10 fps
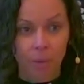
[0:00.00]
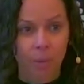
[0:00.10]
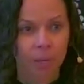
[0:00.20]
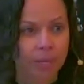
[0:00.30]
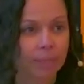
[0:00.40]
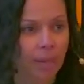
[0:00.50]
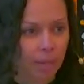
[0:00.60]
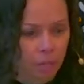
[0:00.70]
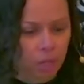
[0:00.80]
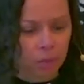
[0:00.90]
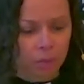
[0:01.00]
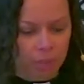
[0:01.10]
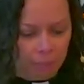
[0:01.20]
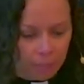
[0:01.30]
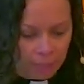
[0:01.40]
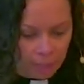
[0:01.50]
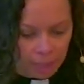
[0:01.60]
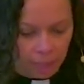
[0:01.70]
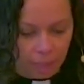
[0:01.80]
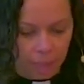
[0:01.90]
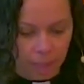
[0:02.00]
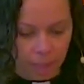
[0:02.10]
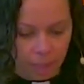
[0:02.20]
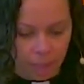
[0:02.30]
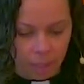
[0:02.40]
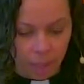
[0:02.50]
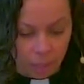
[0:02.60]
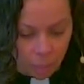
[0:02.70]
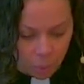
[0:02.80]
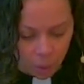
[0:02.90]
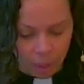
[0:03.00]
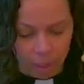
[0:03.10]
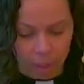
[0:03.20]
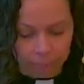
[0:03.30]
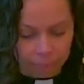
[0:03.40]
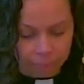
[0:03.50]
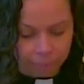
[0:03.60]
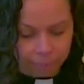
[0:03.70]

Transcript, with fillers: God will continue to see and mourn